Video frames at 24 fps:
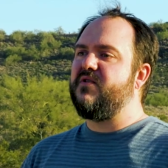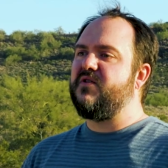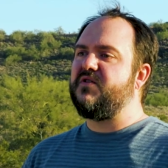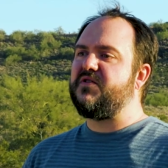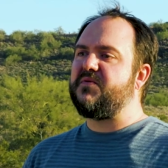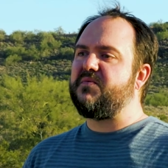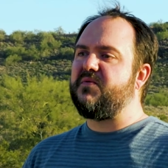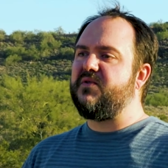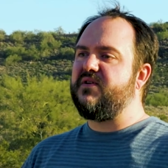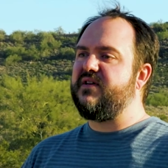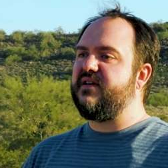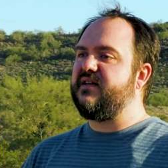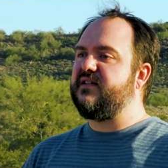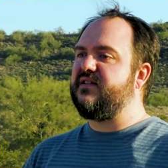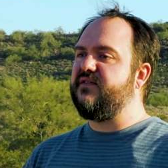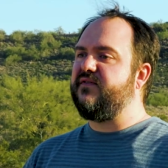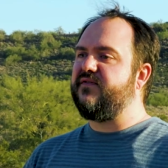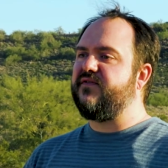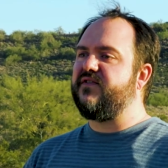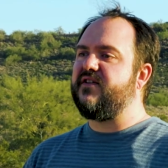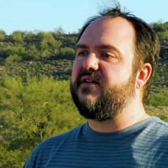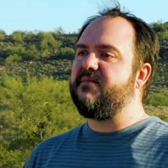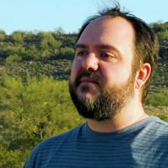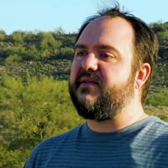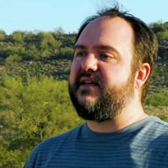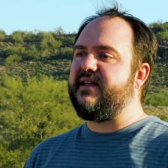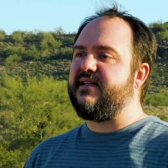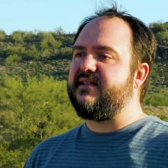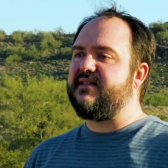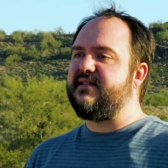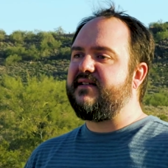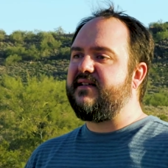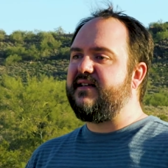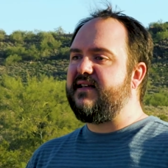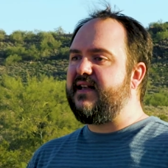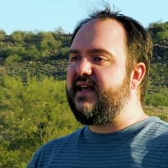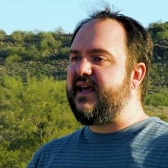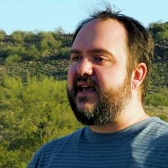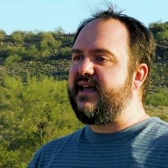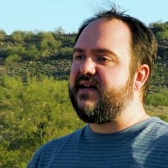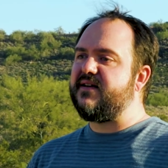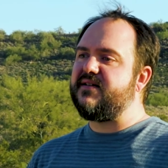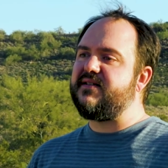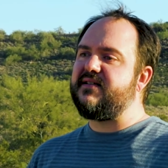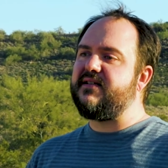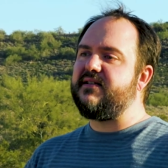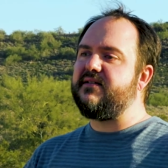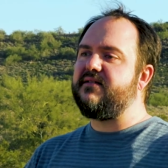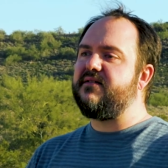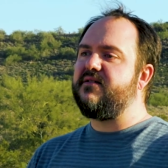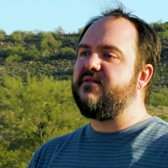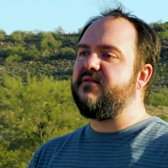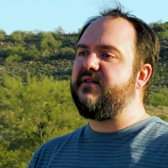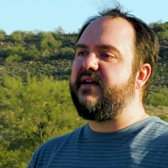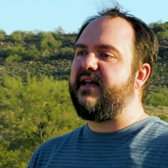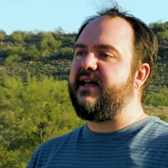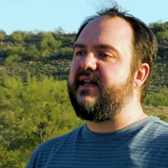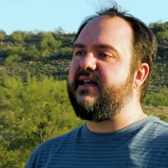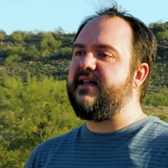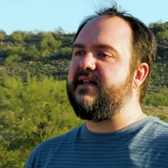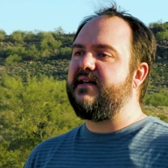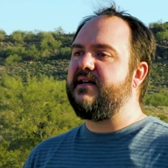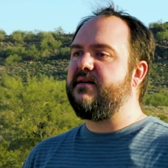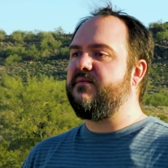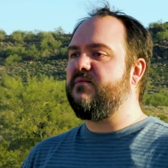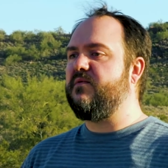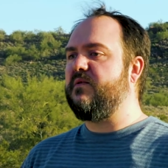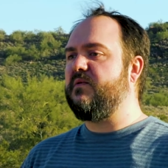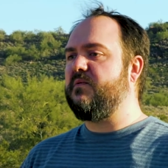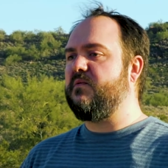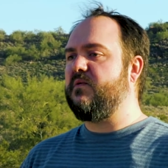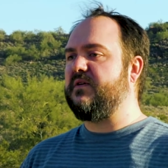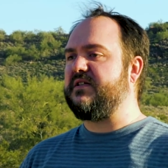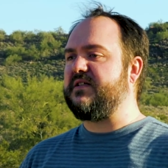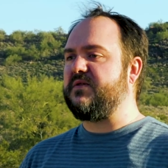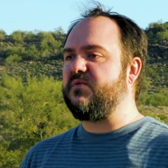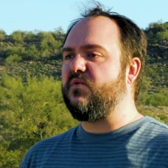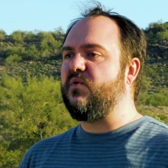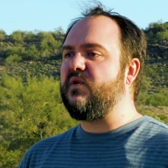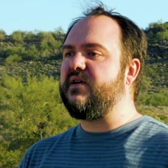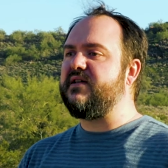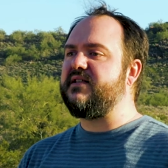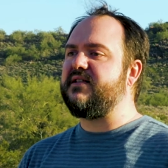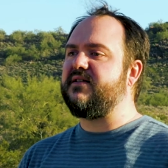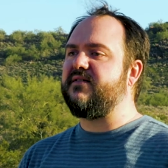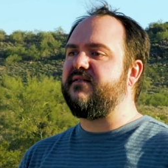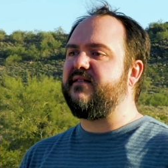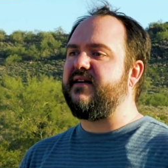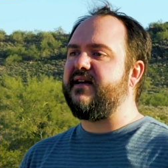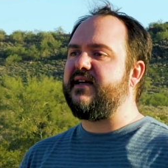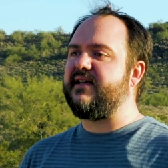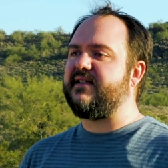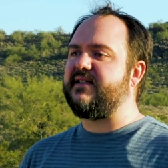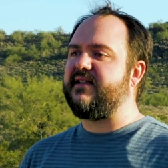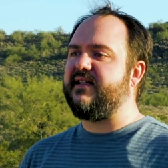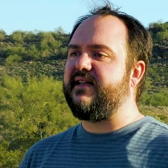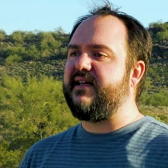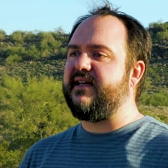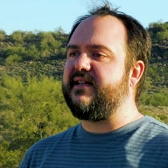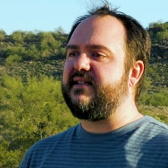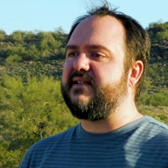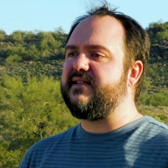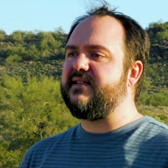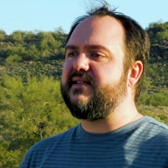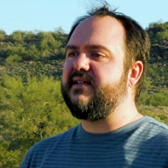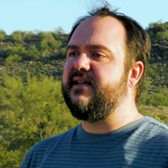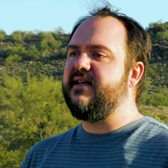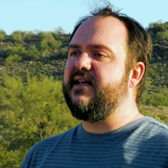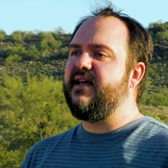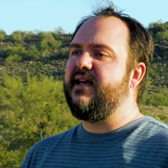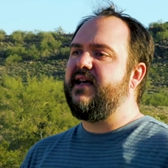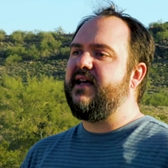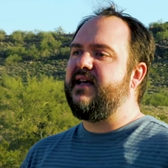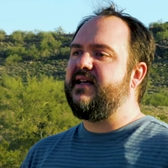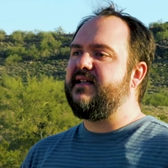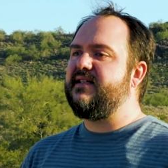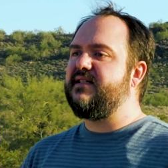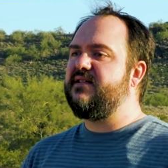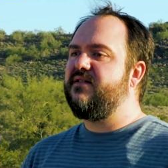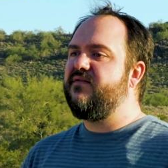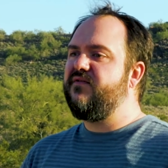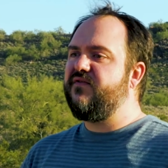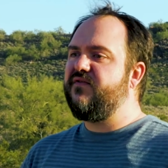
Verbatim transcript: Most productive farmlands today are still located on what was once grasslands, and